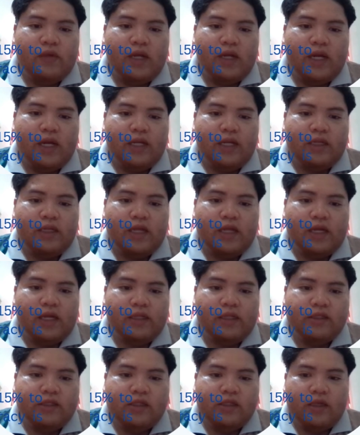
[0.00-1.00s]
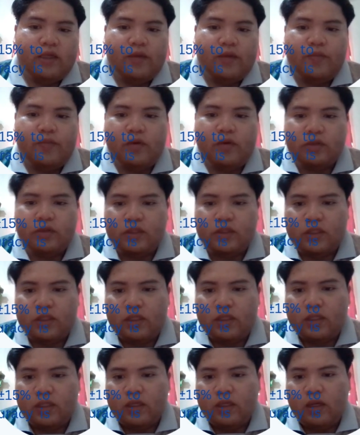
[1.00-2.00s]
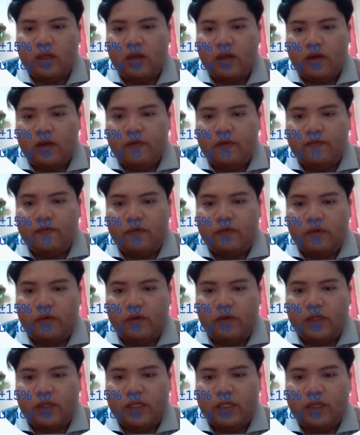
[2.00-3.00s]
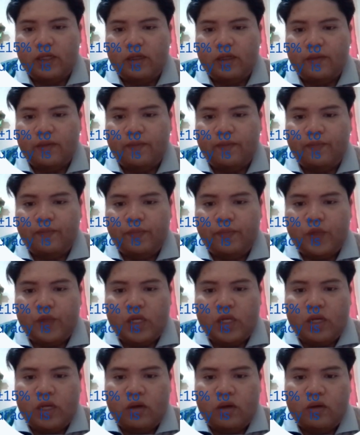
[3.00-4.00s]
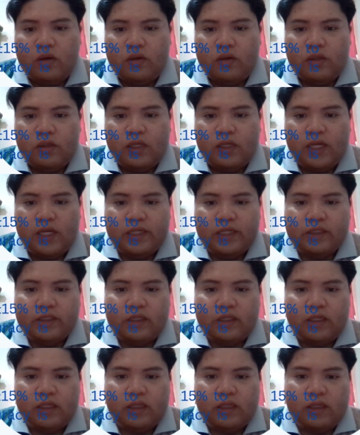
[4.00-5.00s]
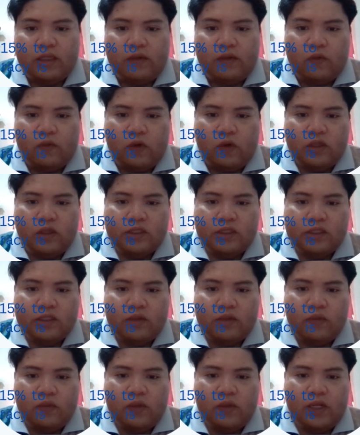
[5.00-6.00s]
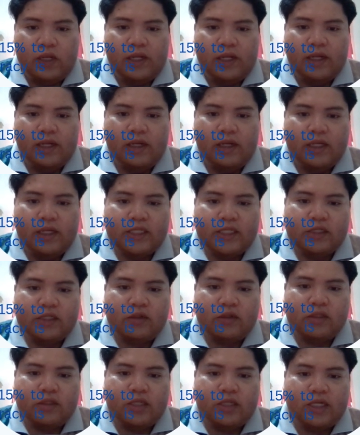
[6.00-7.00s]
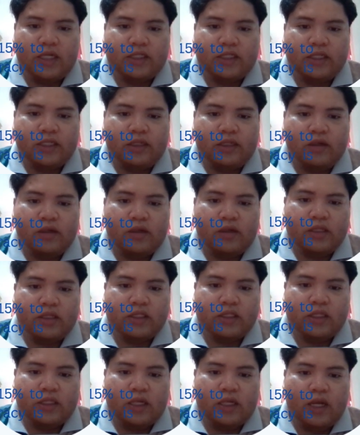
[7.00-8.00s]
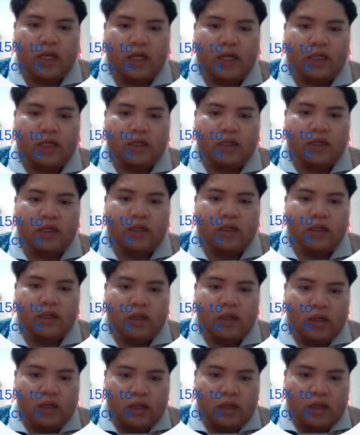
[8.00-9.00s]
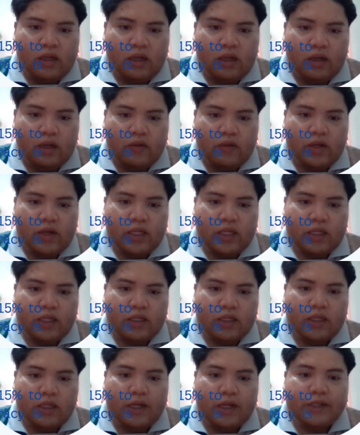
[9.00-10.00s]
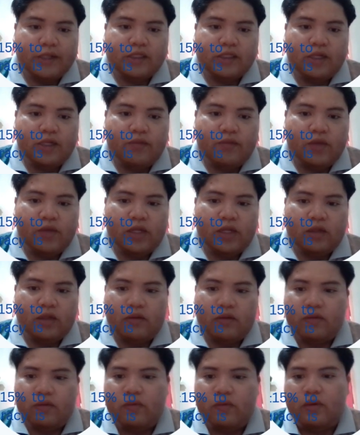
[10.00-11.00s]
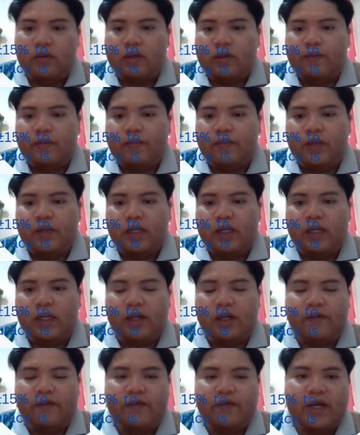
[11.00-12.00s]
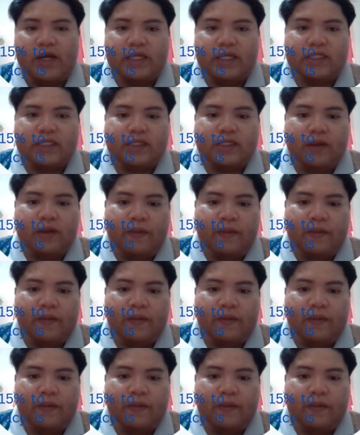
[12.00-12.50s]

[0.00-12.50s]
height tiles, epoxy flooring, or glass curtain walls will increase construction costs and require the estimate to be revised.